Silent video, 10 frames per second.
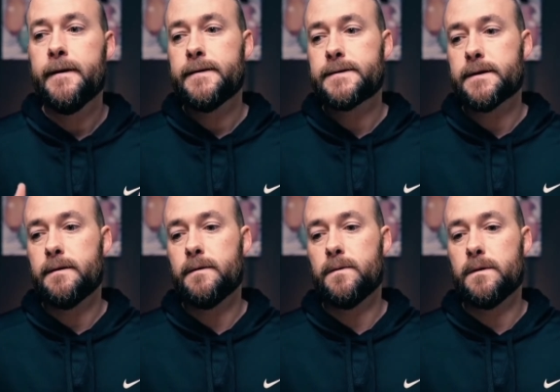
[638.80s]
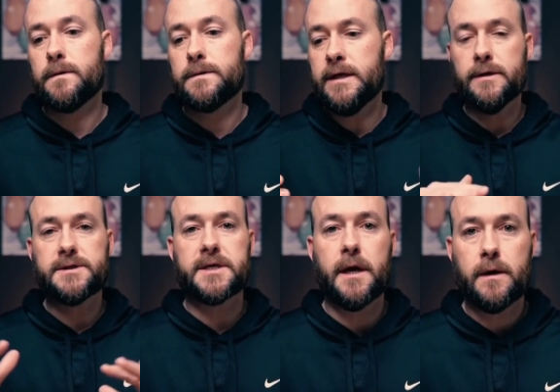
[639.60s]
So,
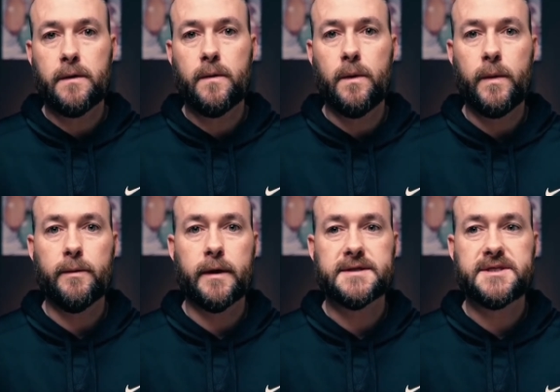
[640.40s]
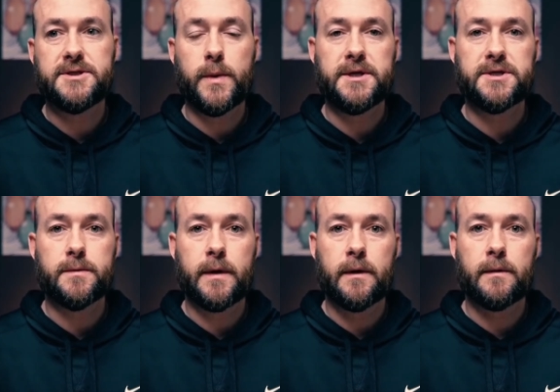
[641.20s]
years ago, we were in a situation
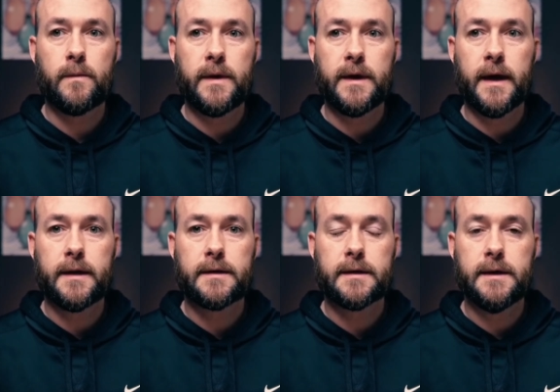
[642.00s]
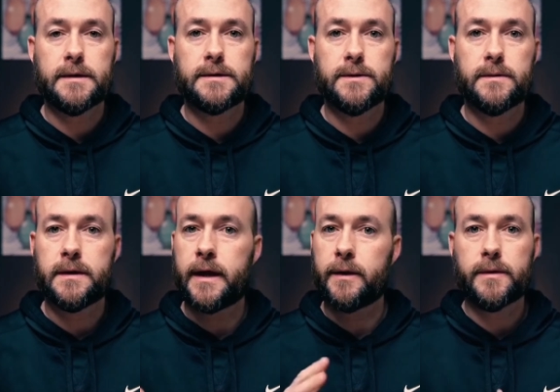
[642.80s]
where we got into a
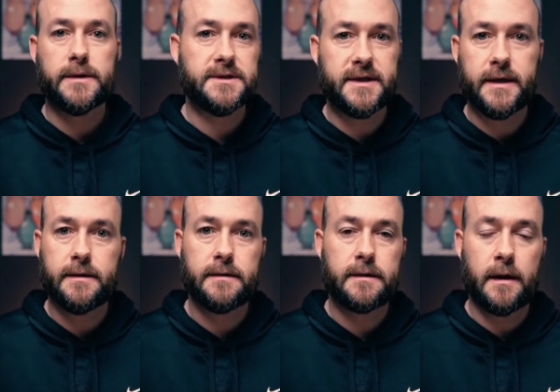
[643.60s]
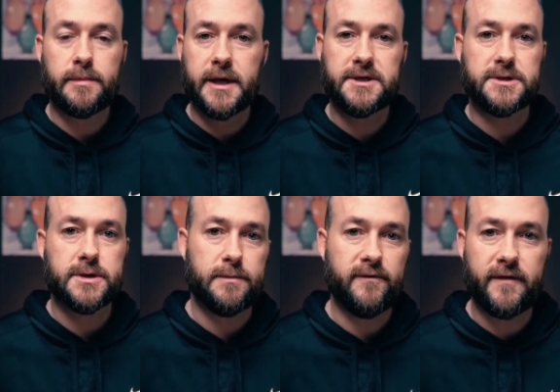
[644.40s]
lot of real estate complication,
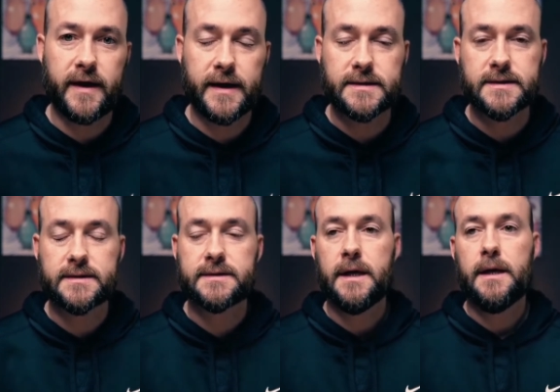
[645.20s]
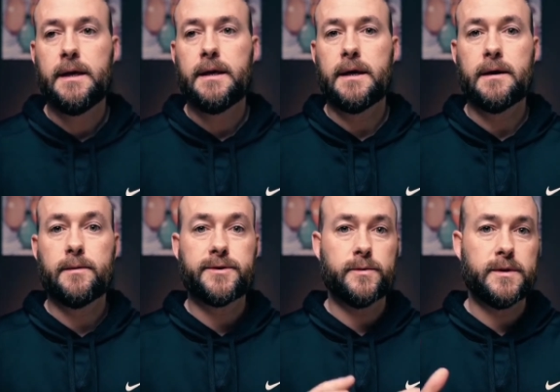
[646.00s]
trouble, finances uh,
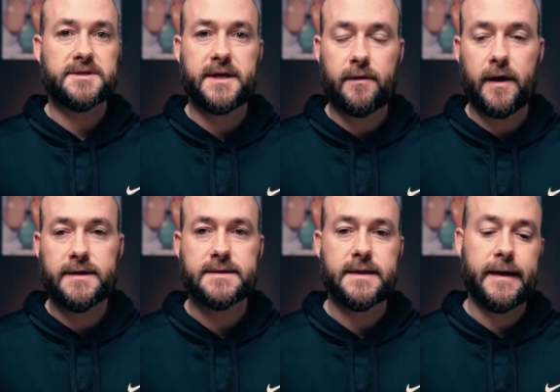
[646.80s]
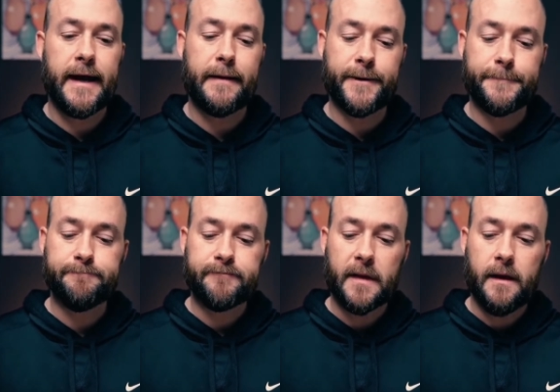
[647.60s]
with the real estate crisis that had happened.
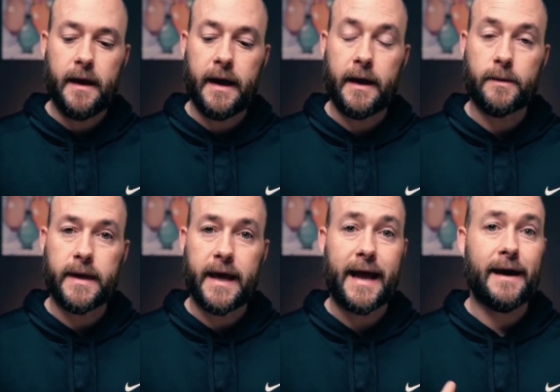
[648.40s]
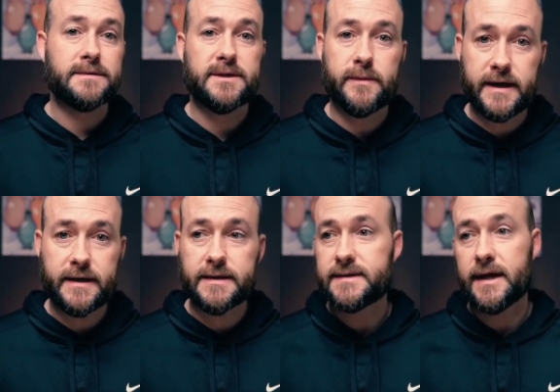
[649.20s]
And we had a house that we
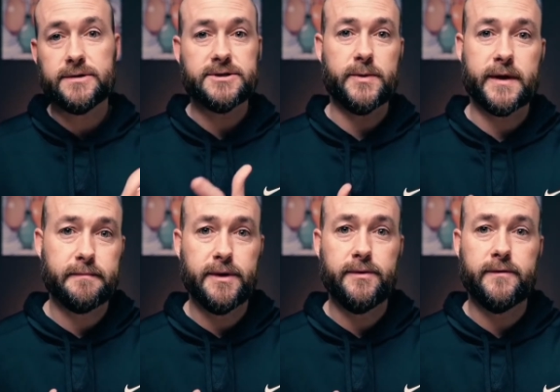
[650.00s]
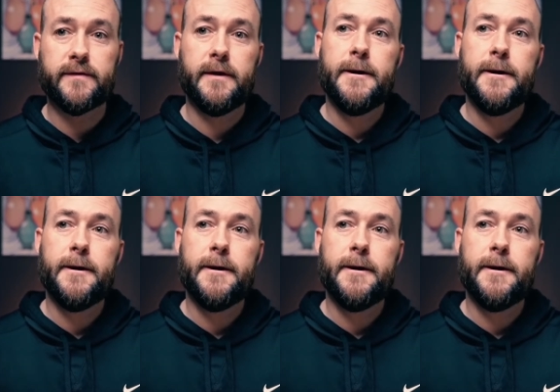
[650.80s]
needed to sell so we could move.